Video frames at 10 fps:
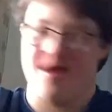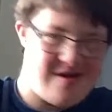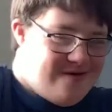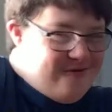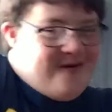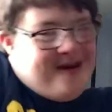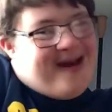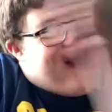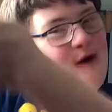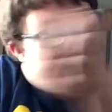And
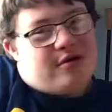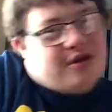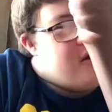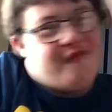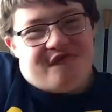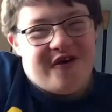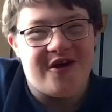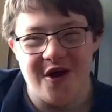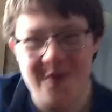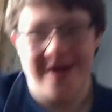eh, I'm watching a
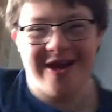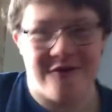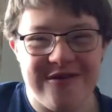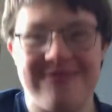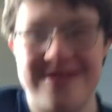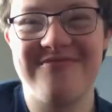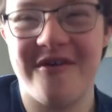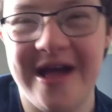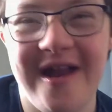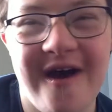film, a Christmas
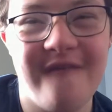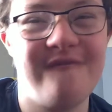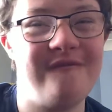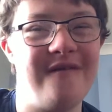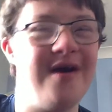film.